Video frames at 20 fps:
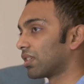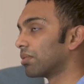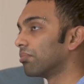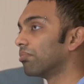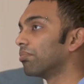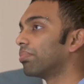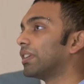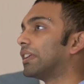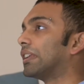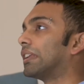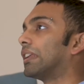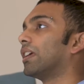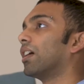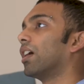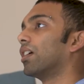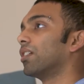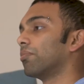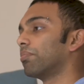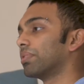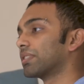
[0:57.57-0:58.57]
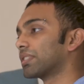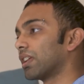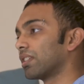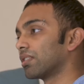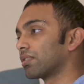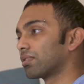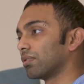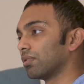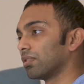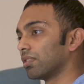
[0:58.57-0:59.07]
completely
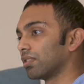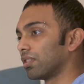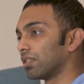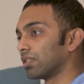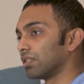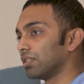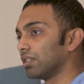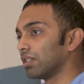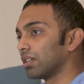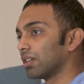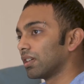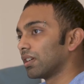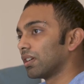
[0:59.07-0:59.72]
100% sold on.